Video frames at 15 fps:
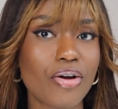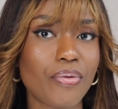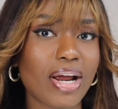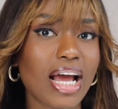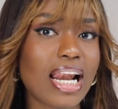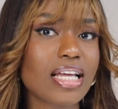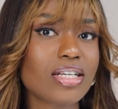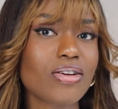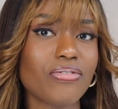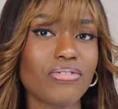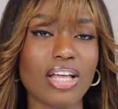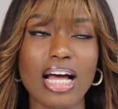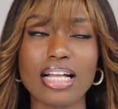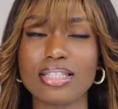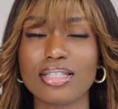Regardless of
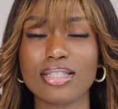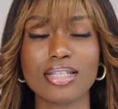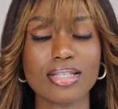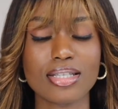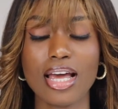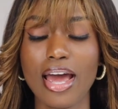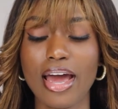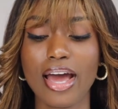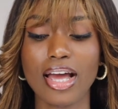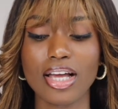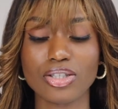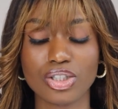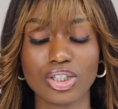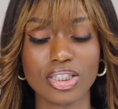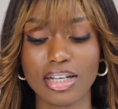that, this hair
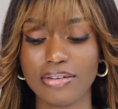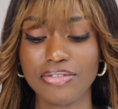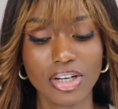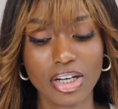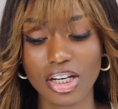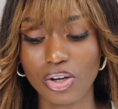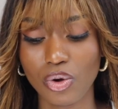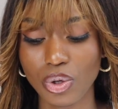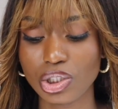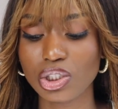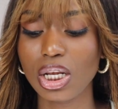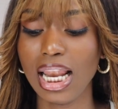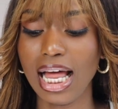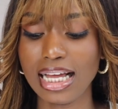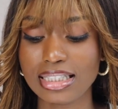is definitely going to
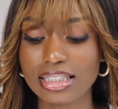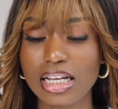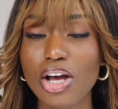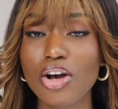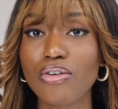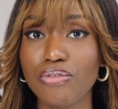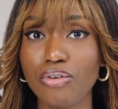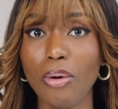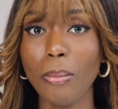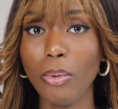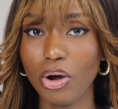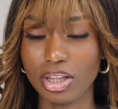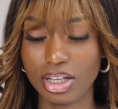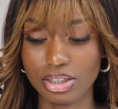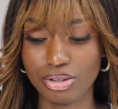last for
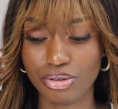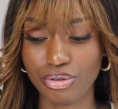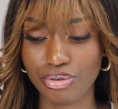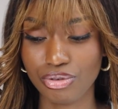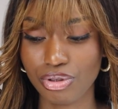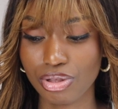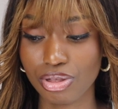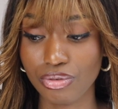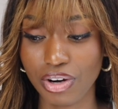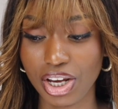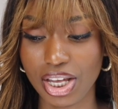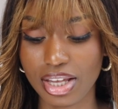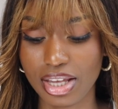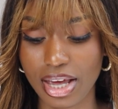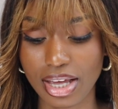more than 3
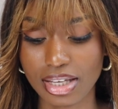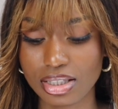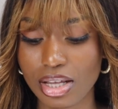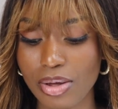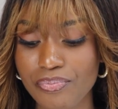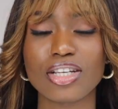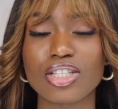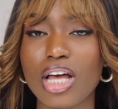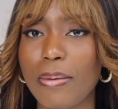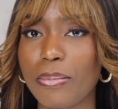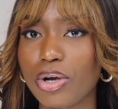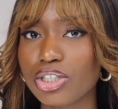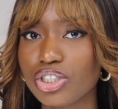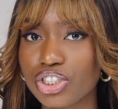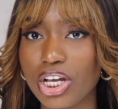years. So I'm
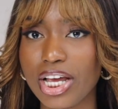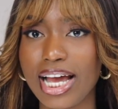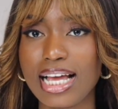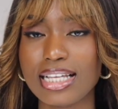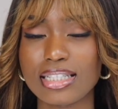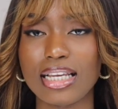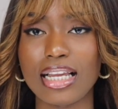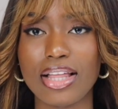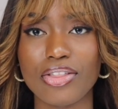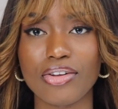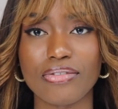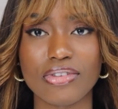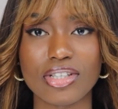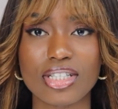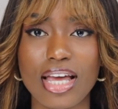going to show you guys the length
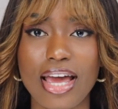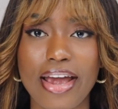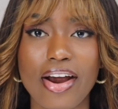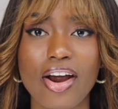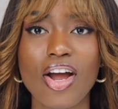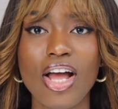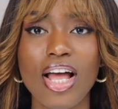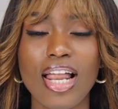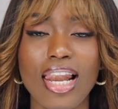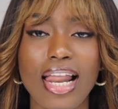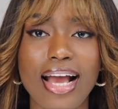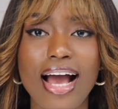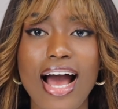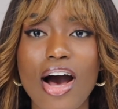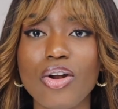of this hair,
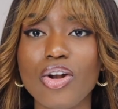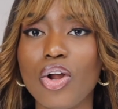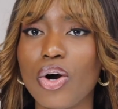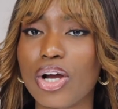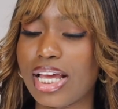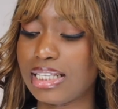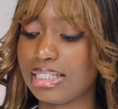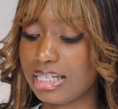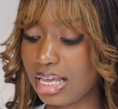like how long it